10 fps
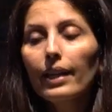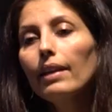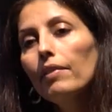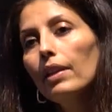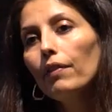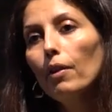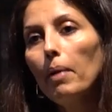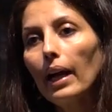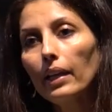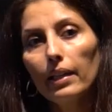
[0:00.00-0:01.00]
even if your
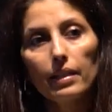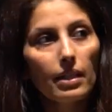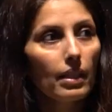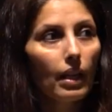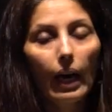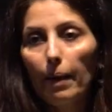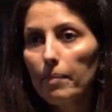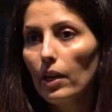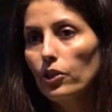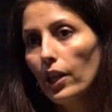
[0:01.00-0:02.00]
backends
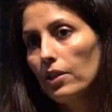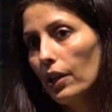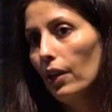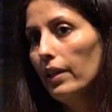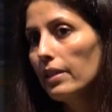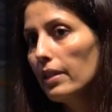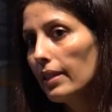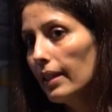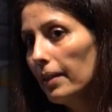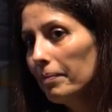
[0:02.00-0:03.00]
are changing constantly.